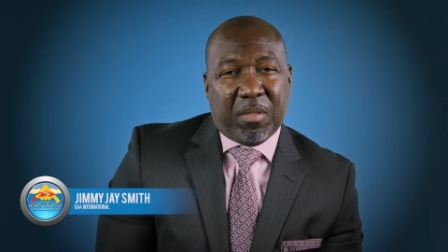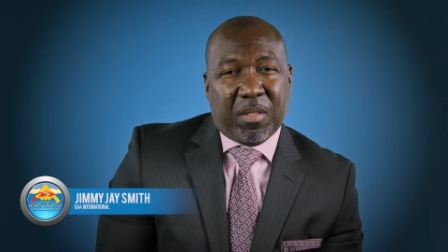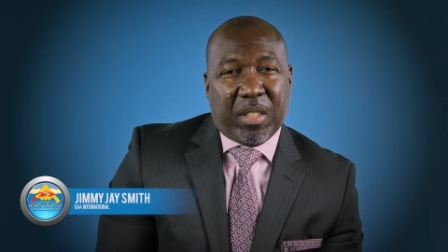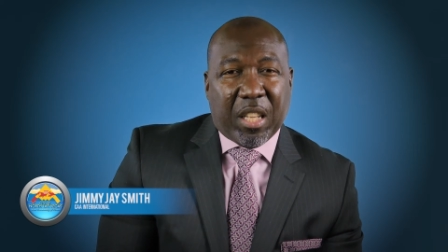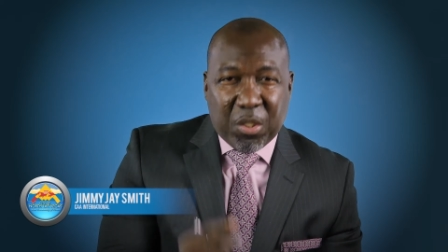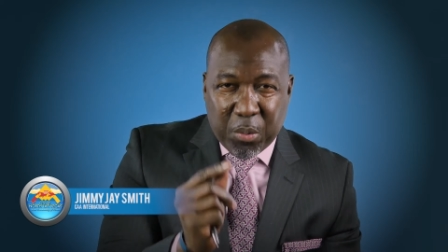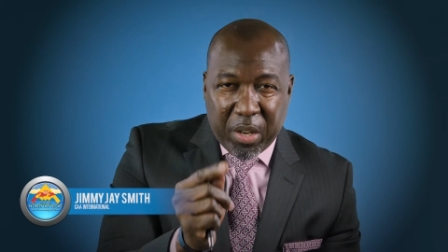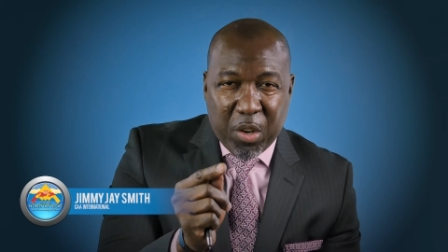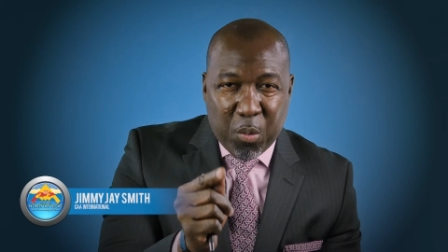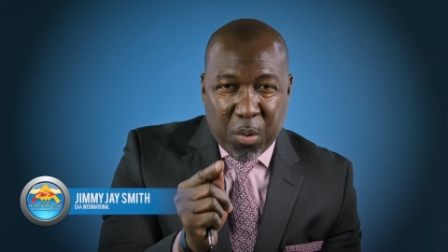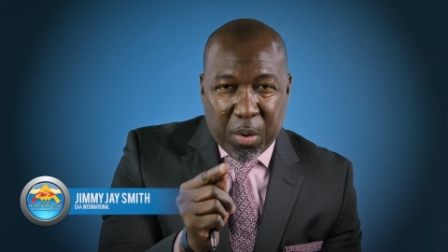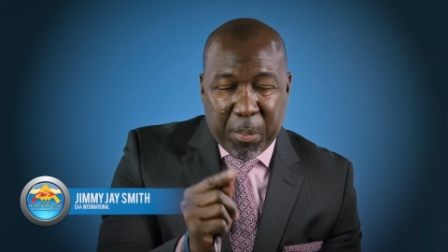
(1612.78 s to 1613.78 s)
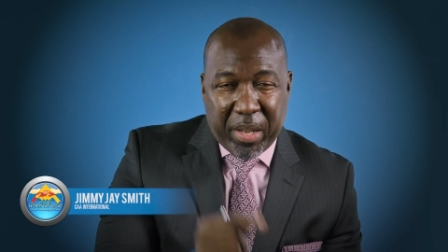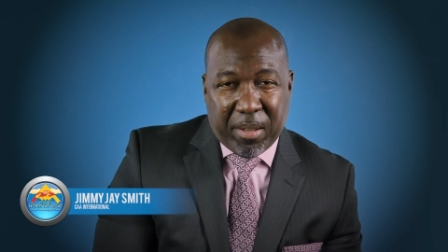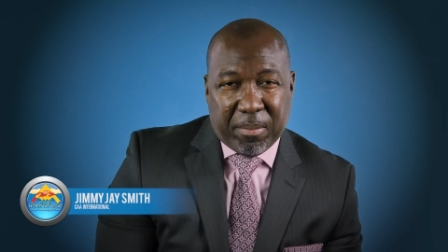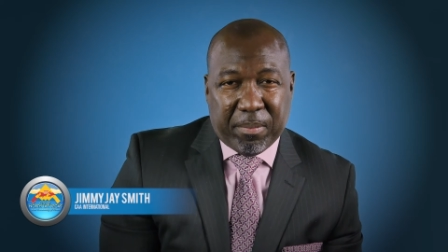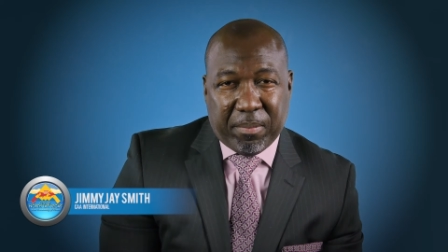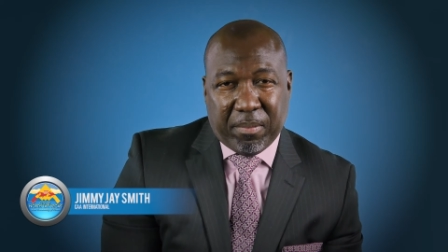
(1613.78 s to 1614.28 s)
That's where you want to be.
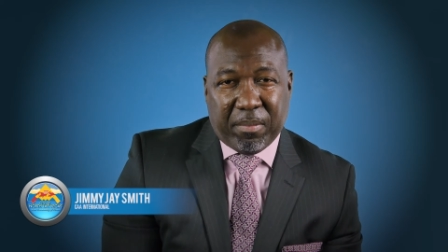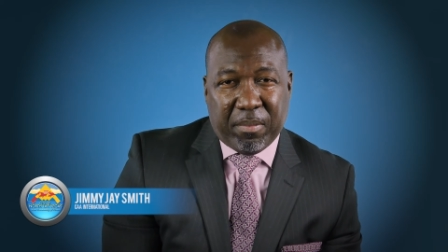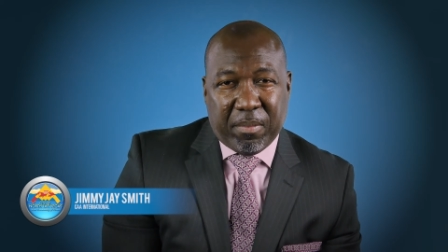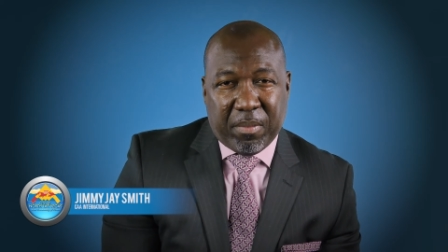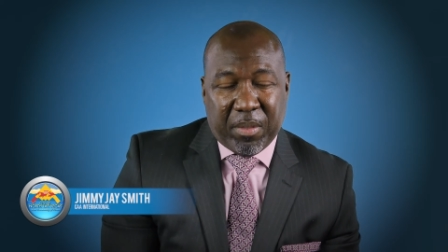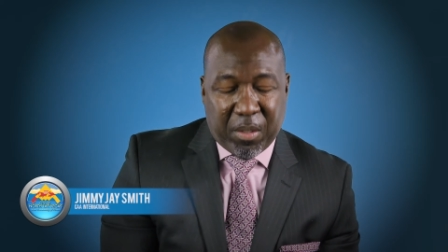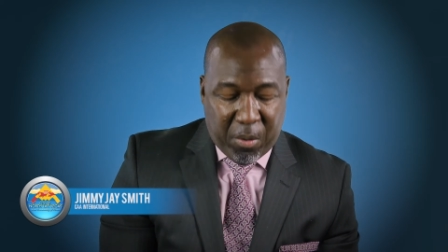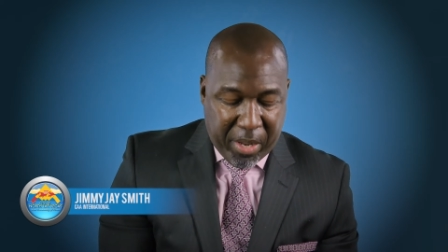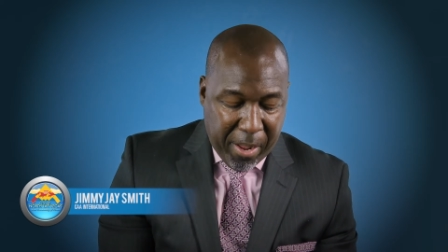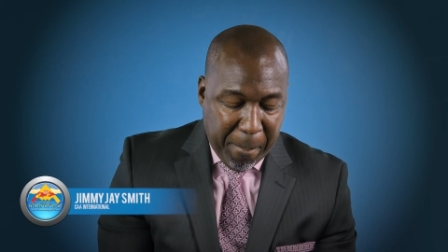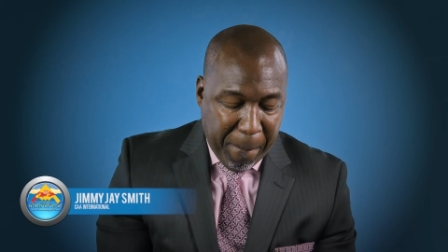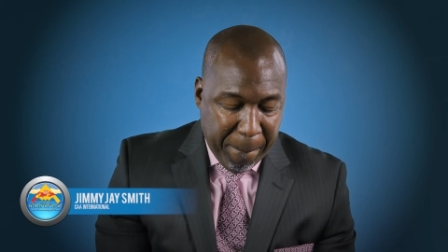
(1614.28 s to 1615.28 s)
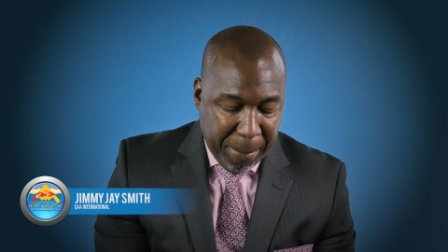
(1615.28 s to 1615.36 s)
Okay?